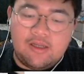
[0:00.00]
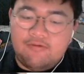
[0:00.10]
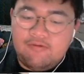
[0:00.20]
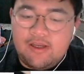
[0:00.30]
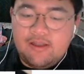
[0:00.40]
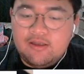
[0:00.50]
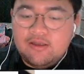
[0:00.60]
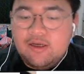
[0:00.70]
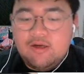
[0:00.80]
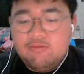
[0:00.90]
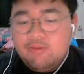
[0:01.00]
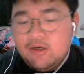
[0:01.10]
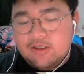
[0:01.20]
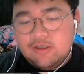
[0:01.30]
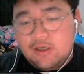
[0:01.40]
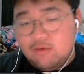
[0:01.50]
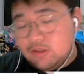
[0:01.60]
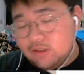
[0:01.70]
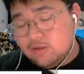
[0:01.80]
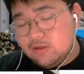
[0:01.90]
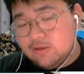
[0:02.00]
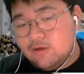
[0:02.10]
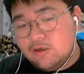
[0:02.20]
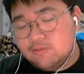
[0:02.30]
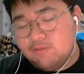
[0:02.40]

deflated tire, or punctured tire, which is caused